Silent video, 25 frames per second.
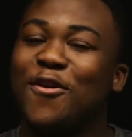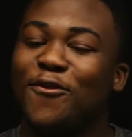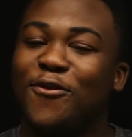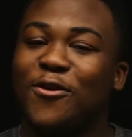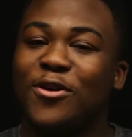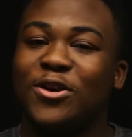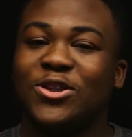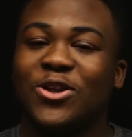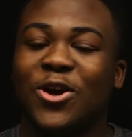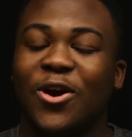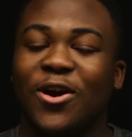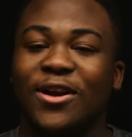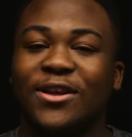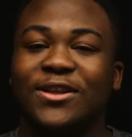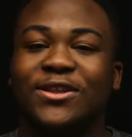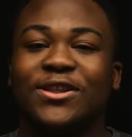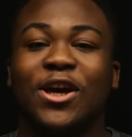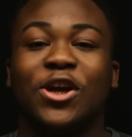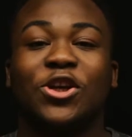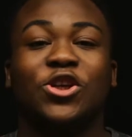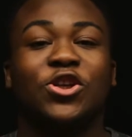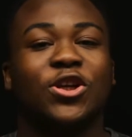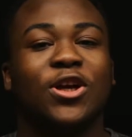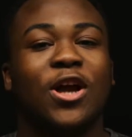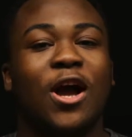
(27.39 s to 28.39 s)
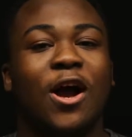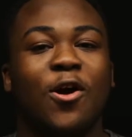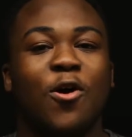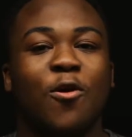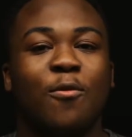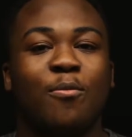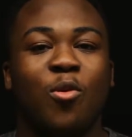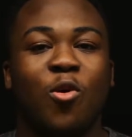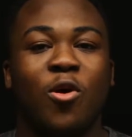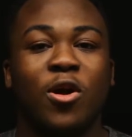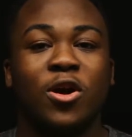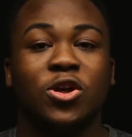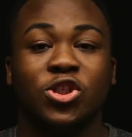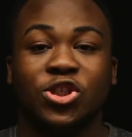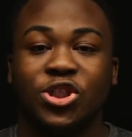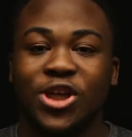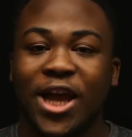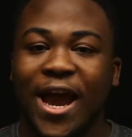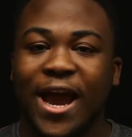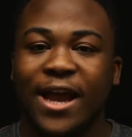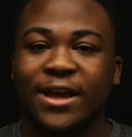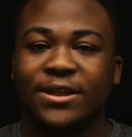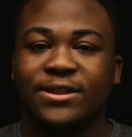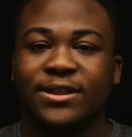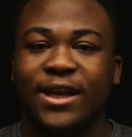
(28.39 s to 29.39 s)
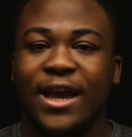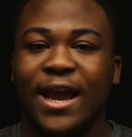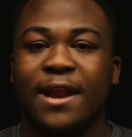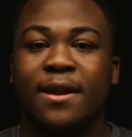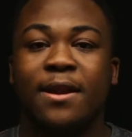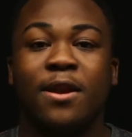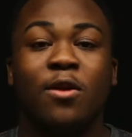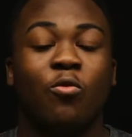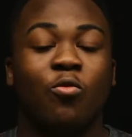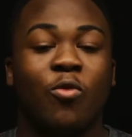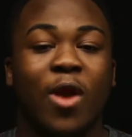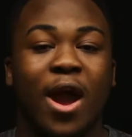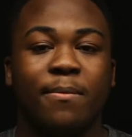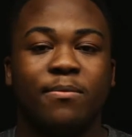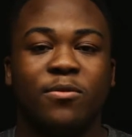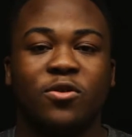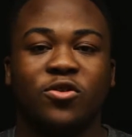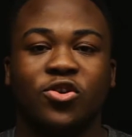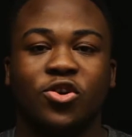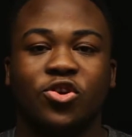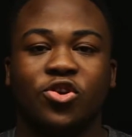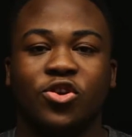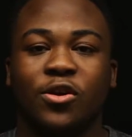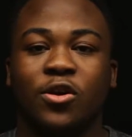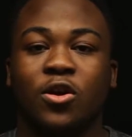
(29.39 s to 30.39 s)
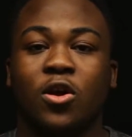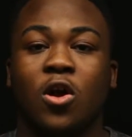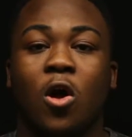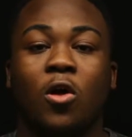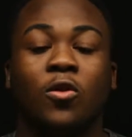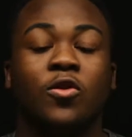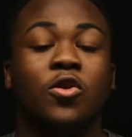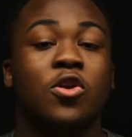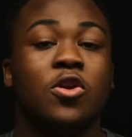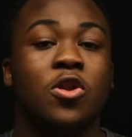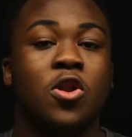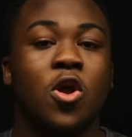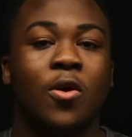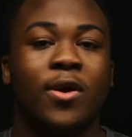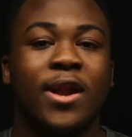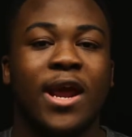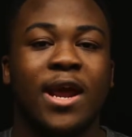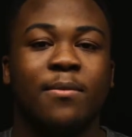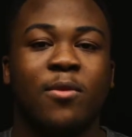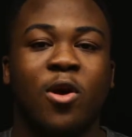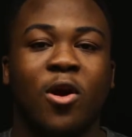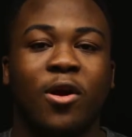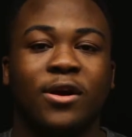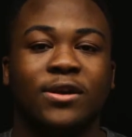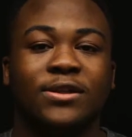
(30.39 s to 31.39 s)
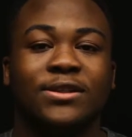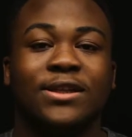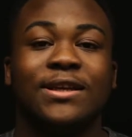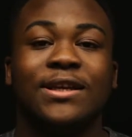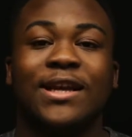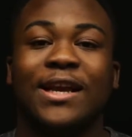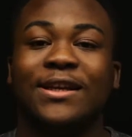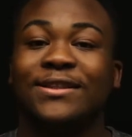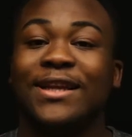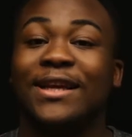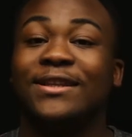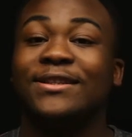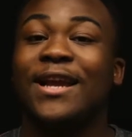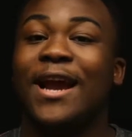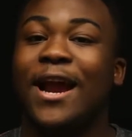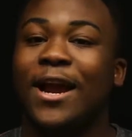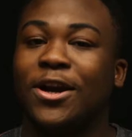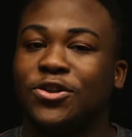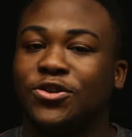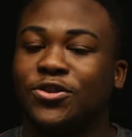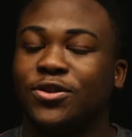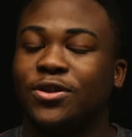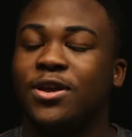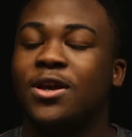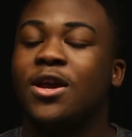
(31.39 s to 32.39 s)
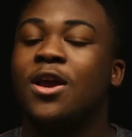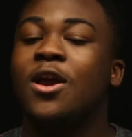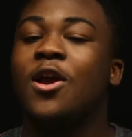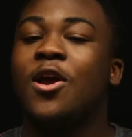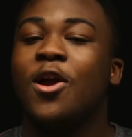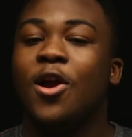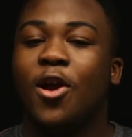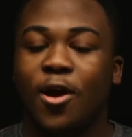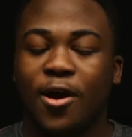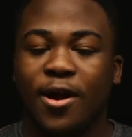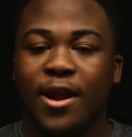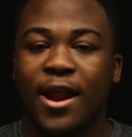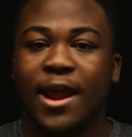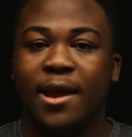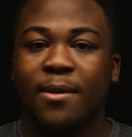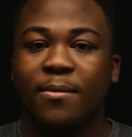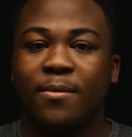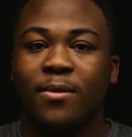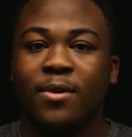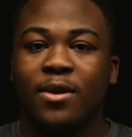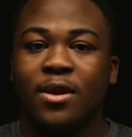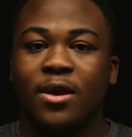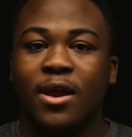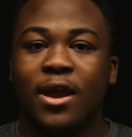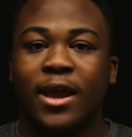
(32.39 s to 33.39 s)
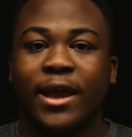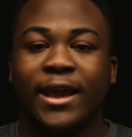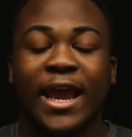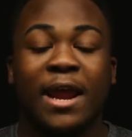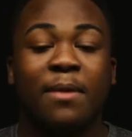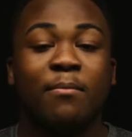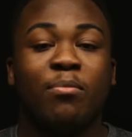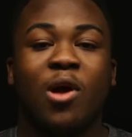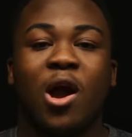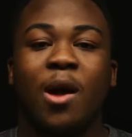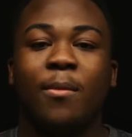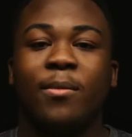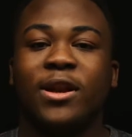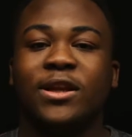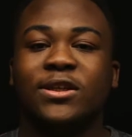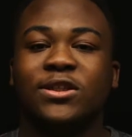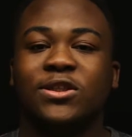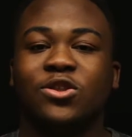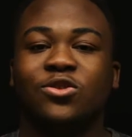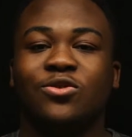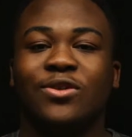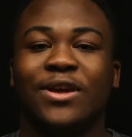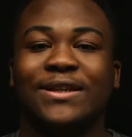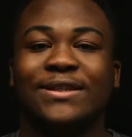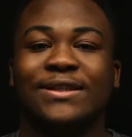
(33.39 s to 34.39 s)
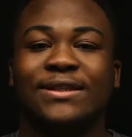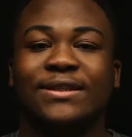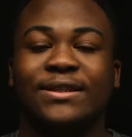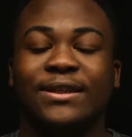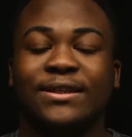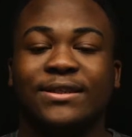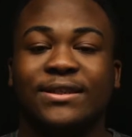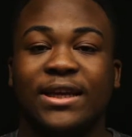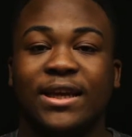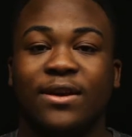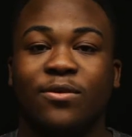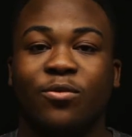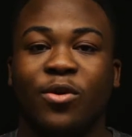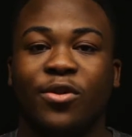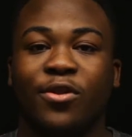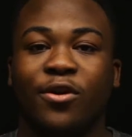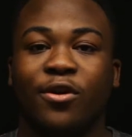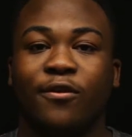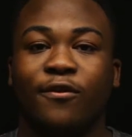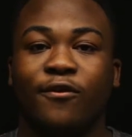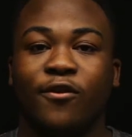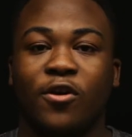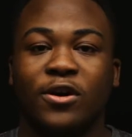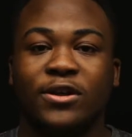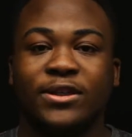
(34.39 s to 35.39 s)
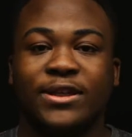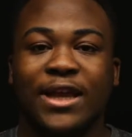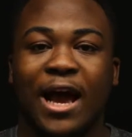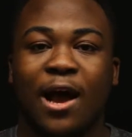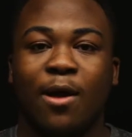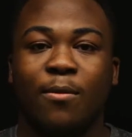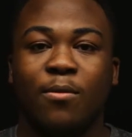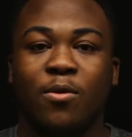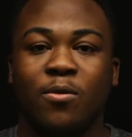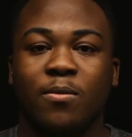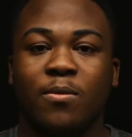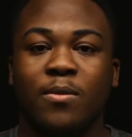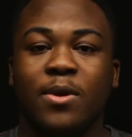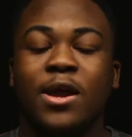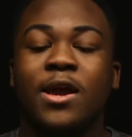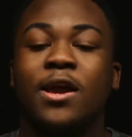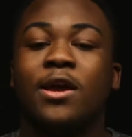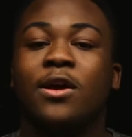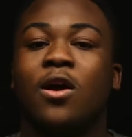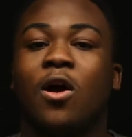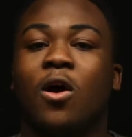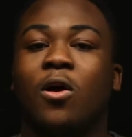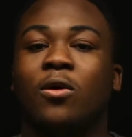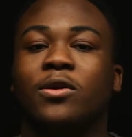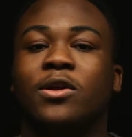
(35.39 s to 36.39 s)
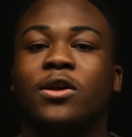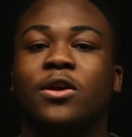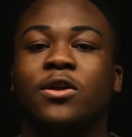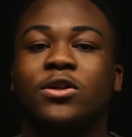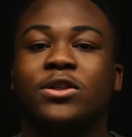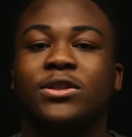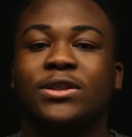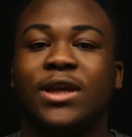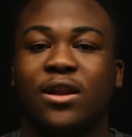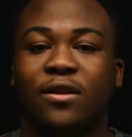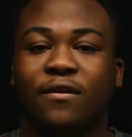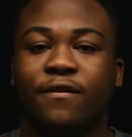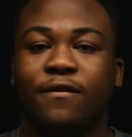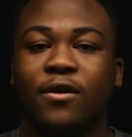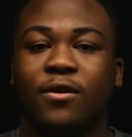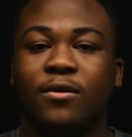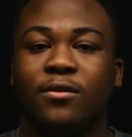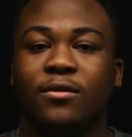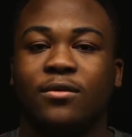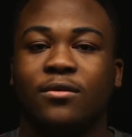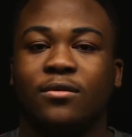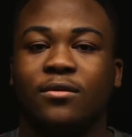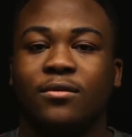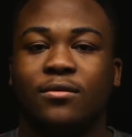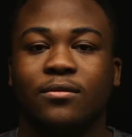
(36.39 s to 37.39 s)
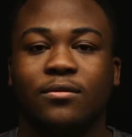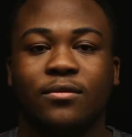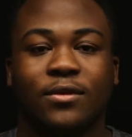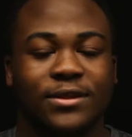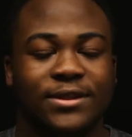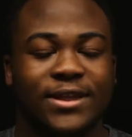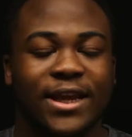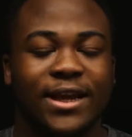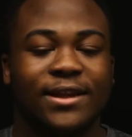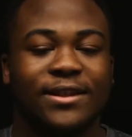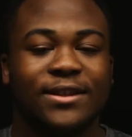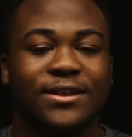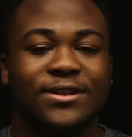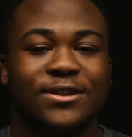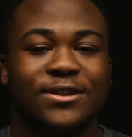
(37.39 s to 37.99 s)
our first artist, a Chicago-born jazz and rap musician called Noname Artist, and yes, that's actually her name, gained prominence in 2016 with her first album called Telephone. Let's take a